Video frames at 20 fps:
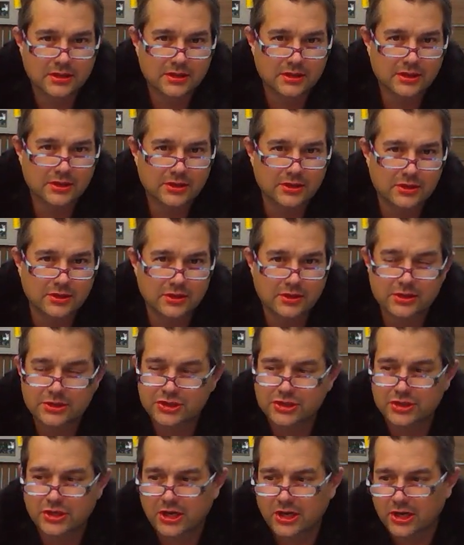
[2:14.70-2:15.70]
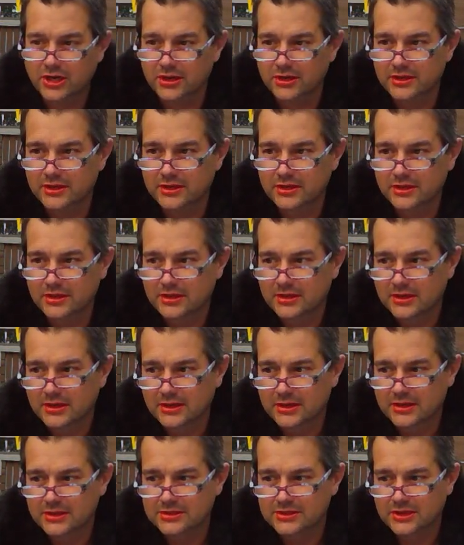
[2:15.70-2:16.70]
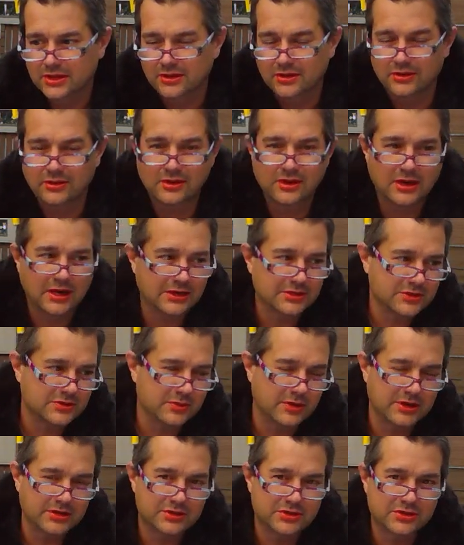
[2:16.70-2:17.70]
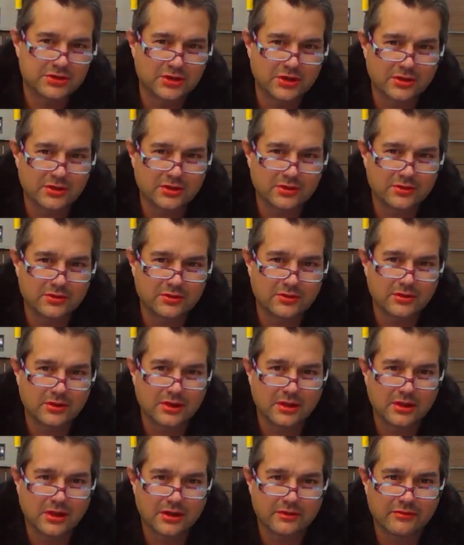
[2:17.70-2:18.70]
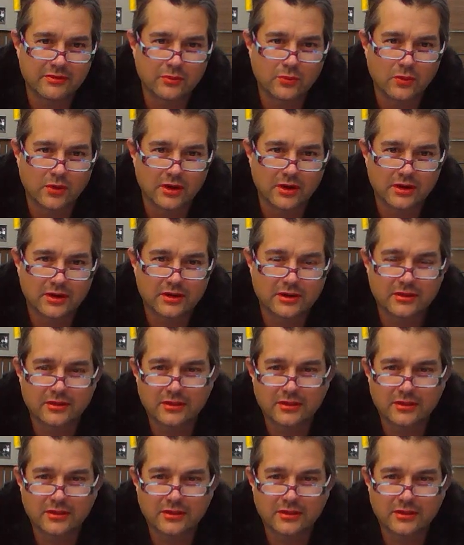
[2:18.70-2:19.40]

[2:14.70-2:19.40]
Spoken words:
a little schnockered. So I just wanted to show you a lot of the work